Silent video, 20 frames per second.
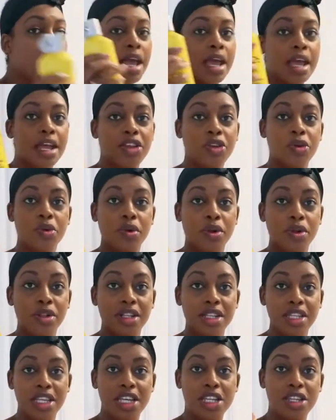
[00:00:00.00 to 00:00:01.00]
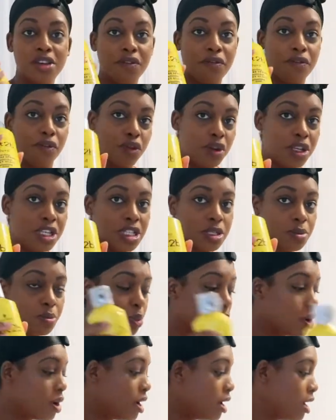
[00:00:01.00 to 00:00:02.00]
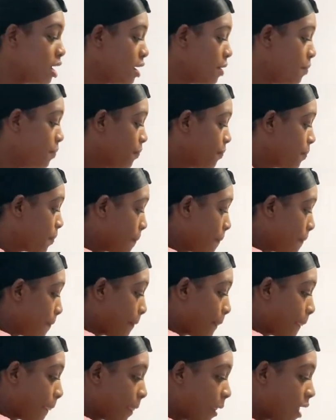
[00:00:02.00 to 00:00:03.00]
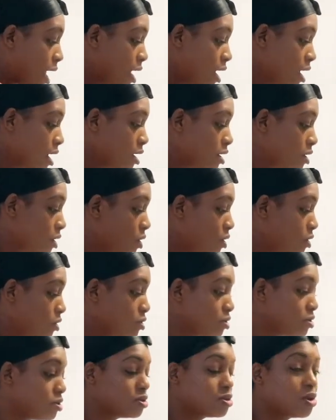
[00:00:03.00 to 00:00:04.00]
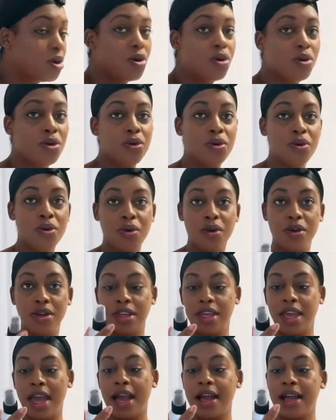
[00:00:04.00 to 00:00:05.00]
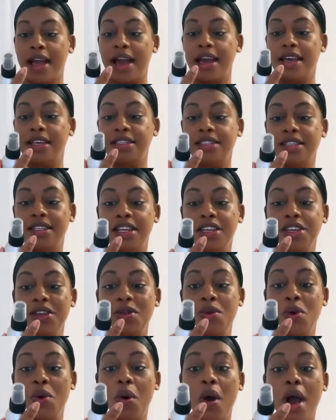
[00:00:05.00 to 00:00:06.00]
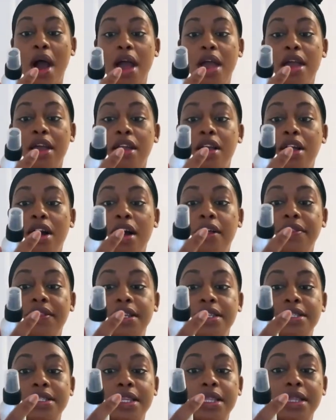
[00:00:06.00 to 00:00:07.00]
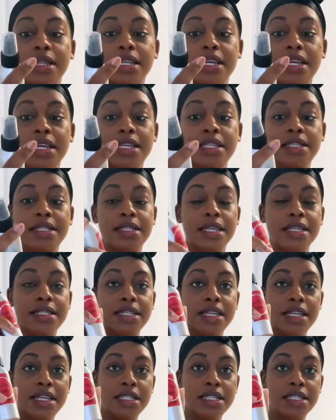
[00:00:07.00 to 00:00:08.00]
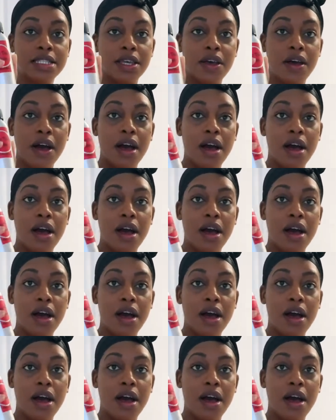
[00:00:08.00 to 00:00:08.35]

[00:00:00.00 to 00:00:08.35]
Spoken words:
And you'll need your freeze spray. And also, yeah guys, to let you know, I got this lace tint.